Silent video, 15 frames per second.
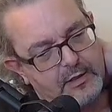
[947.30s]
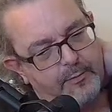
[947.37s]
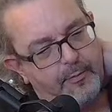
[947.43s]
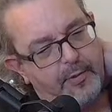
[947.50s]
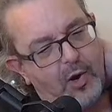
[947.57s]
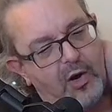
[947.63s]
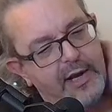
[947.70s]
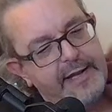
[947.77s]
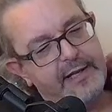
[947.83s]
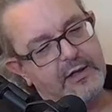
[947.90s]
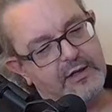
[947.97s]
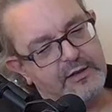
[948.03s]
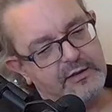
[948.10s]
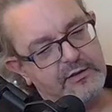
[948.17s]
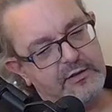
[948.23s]

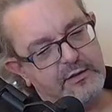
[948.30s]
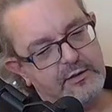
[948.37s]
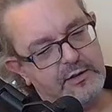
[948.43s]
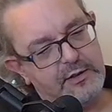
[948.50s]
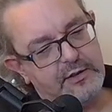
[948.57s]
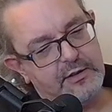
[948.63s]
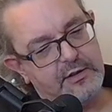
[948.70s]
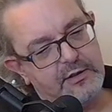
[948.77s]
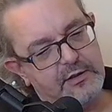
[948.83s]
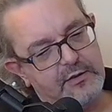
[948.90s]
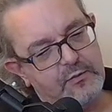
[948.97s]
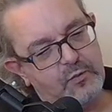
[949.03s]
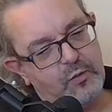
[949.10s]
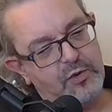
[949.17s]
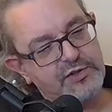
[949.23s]
pilot
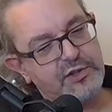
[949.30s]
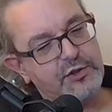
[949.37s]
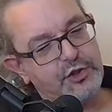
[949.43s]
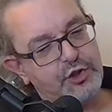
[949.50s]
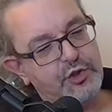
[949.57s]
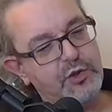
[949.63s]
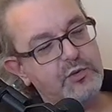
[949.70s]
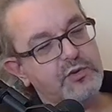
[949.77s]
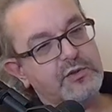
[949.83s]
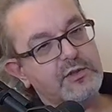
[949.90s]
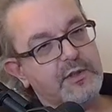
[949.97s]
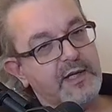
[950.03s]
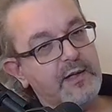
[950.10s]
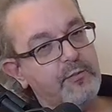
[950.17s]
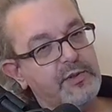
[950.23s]
wasn't used to
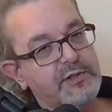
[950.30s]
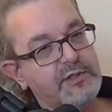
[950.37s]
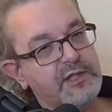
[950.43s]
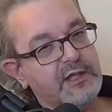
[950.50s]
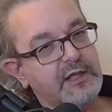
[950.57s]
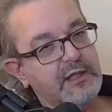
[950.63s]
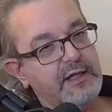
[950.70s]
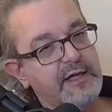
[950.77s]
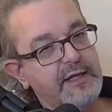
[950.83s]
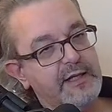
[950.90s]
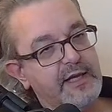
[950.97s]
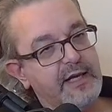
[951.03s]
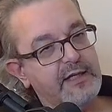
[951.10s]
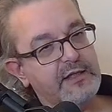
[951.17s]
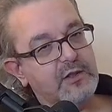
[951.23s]
that particular
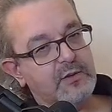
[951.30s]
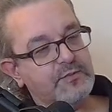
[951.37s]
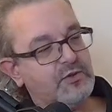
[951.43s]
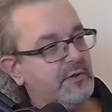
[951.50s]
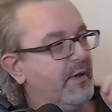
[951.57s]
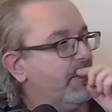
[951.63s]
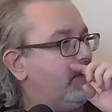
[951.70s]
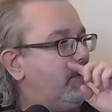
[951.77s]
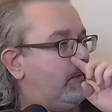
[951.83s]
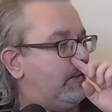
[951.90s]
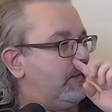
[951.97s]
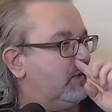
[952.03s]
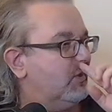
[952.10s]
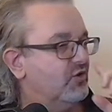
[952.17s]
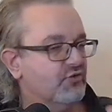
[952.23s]
helicopter, and I think
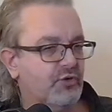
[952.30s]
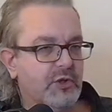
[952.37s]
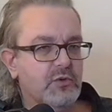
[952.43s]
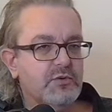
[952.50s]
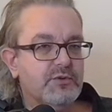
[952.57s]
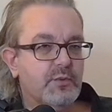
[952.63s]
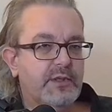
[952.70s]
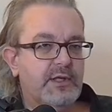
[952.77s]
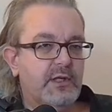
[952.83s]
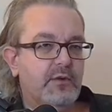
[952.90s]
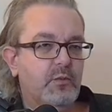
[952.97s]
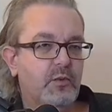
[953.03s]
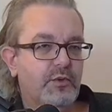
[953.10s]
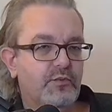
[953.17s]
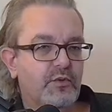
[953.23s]
the controls were
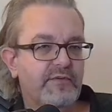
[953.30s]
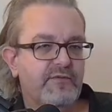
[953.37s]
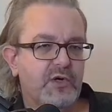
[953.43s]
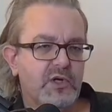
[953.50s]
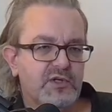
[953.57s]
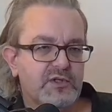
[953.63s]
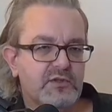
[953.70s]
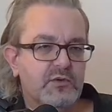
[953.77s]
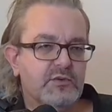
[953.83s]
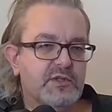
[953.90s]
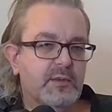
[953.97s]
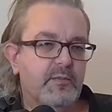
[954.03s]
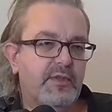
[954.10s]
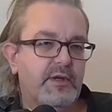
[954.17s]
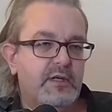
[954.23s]
reversed or something.